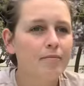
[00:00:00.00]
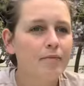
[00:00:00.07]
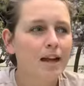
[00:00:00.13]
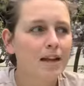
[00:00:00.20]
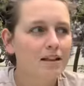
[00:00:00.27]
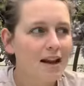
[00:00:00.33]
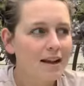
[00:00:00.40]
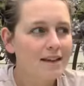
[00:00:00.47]

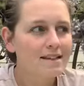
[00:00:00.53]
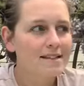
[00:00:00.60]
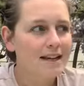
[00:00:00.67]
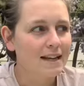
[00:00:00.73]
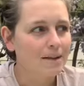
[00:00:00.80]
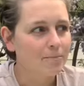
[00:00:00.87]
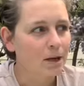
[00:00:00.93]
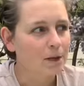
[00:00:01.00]
Like I said,
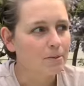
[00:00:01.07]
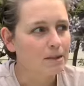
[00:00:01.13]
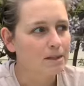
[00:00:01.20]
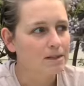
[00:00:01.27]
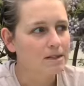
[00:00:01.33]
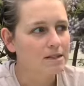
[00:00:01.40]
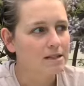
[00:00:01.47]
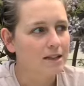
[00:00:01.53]
at the
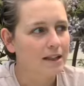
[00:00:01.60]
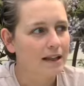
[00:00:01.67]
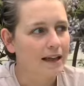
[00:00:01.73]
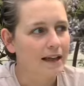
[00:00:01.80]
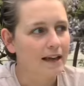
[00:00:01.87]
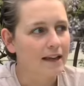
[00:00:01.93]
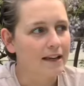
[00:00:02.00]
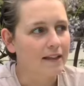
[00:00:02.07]
moment
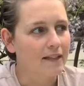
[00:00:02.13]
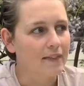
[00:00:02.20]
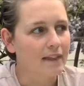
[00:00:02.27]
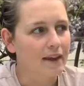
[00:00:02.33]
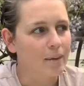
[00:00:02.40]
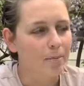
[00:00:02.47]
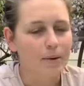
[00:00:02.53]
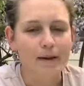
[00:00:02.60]
they're in
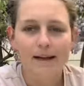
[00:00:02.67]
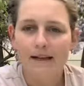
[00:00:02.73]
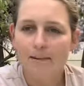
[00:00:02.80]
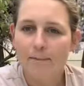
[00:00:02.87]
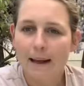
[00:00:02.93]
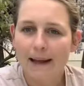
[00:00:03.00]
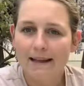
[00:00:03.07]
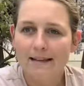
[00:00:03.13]
their breeding
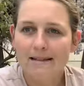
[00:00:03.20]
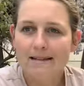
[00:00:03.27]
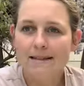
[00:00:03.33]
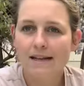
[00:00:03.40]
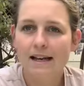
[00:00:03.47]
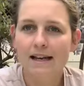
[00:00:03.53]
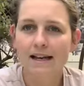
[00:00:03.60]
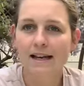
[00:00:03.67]

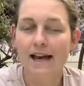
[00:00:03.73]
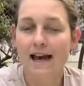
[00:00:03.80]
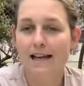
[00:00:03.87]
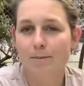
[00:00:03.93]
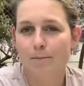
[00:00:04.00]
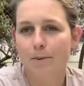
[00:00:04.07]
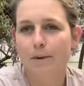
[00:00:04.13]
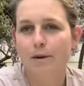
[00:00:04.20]
pens,
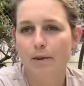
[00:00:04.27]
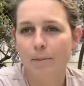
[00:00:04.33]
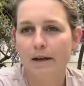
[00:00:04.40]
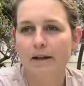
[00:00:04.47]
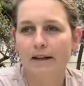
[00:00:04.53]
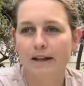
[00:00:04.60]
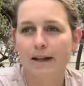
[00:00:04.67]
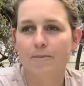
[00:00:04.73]
and
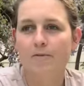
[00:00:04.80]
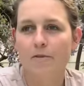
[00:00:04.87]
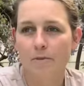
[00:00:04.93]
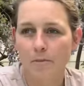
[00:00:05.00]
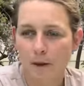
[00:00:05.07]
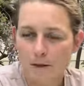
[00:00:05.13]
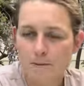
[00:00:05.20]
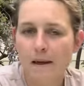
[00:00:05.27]
predominantly for
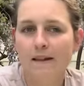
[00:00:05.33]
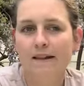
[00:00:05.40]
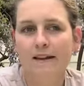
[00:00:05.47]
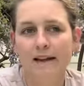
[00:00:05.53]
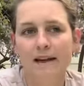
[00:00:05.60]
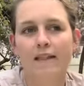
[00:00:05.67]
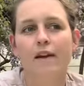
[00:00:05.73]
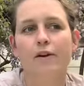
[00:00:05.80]
the most part of the
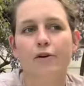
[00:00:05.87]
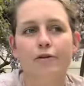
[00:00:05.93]
year they're all